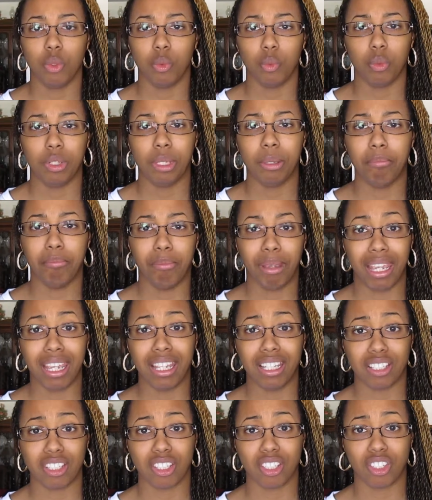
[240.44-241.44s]
we
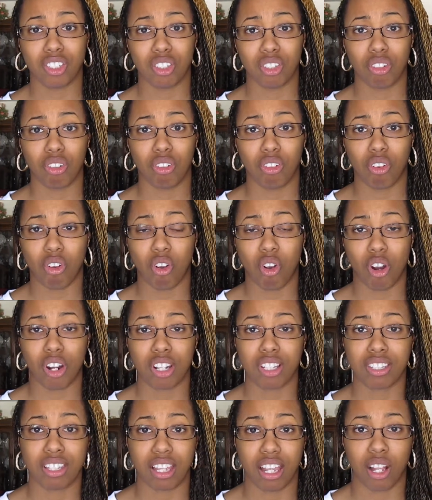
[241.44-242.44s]
based
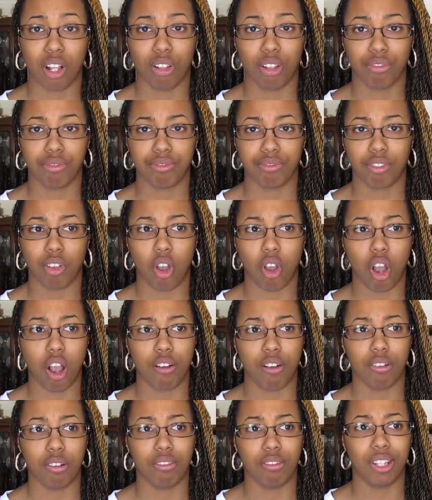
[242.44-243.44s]
ourselves
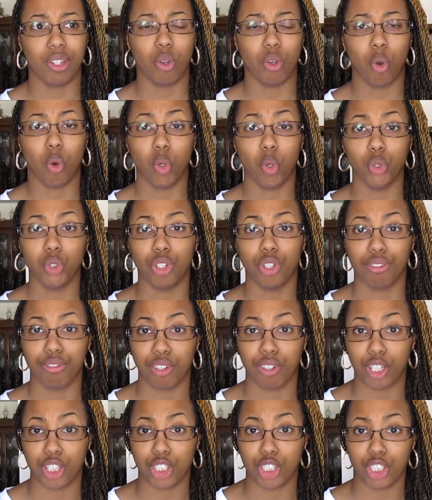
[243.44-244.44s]
off of an older
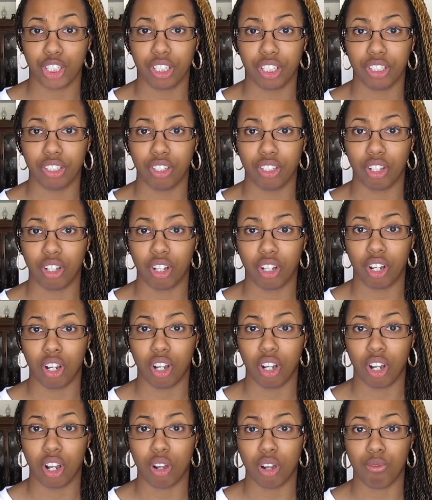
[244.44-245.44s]
version
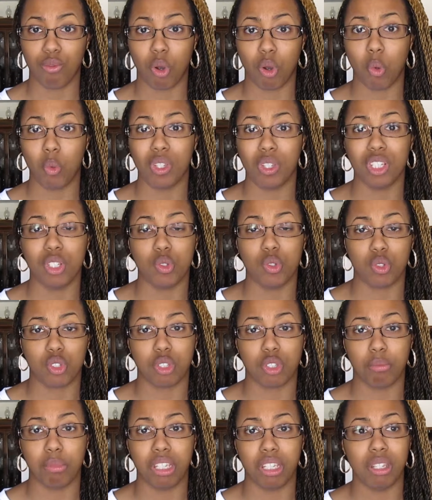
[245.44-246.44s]
of what we used
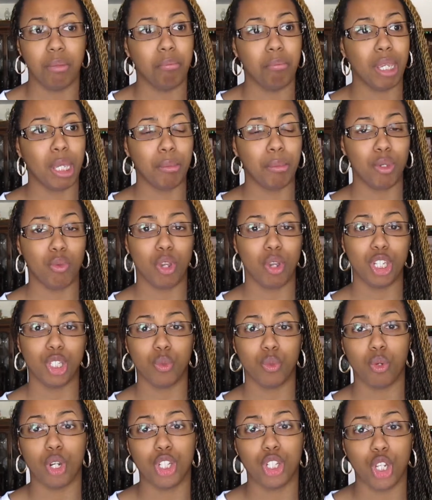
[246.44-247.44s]
to be. Maybe when
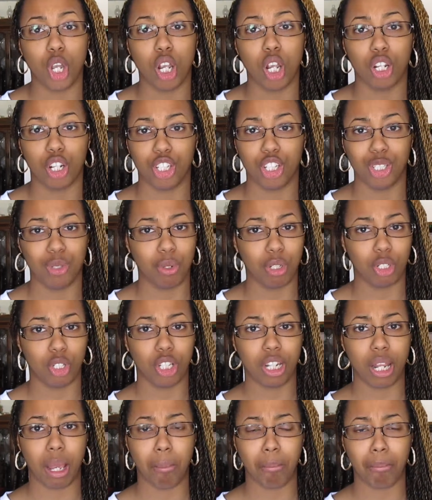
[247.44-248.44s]
you were younger, you were
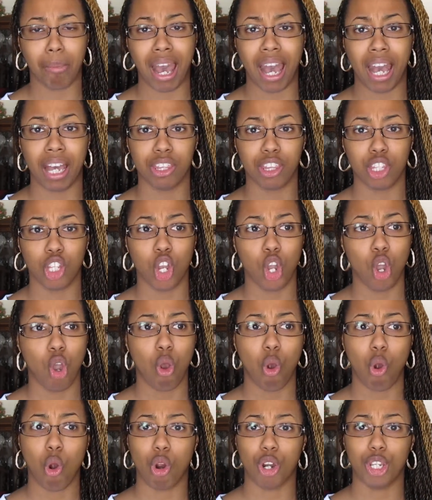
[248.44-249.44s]
good at math,
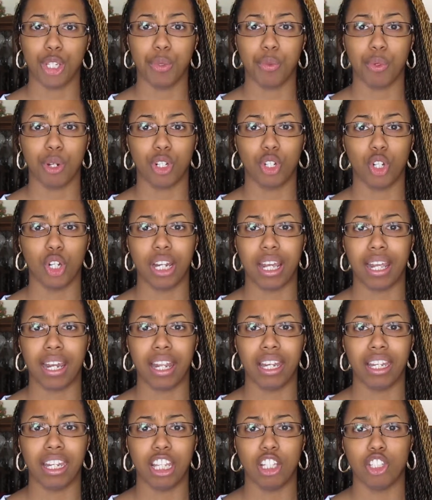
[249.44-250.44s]
or you were good at
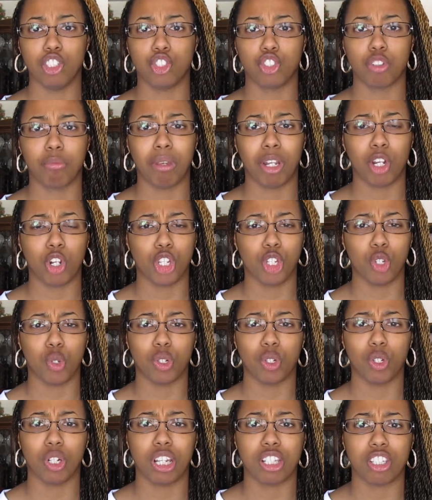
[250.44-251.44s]
an instrument, or you were
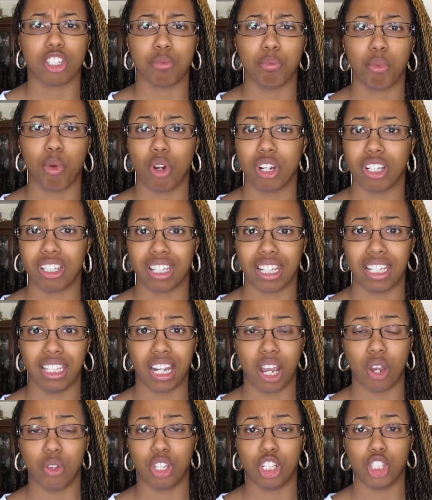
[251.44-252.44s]
good at sports, and
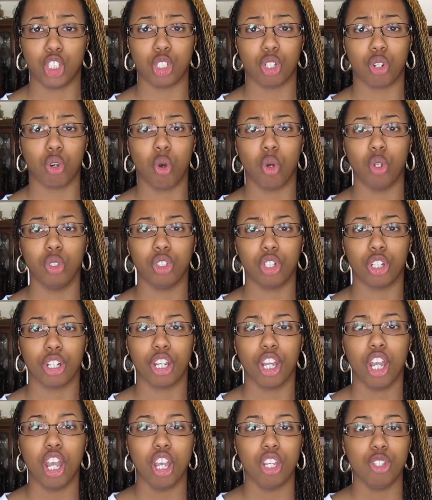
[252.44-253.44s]
now that you're older,
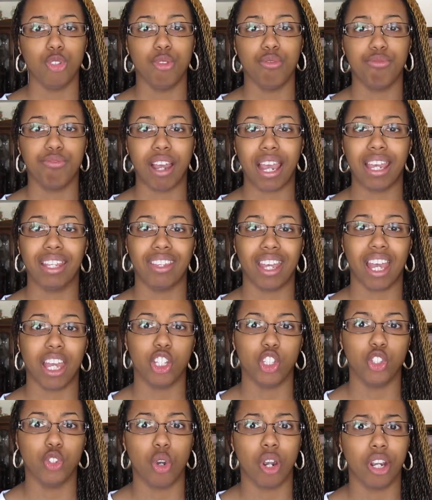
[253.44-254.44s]
you find that
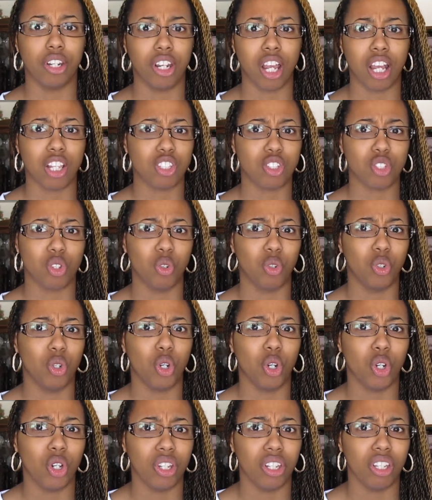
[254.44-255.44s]
you are not so
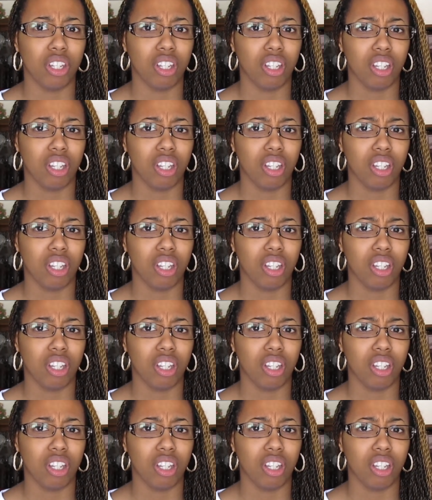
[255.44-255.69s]
good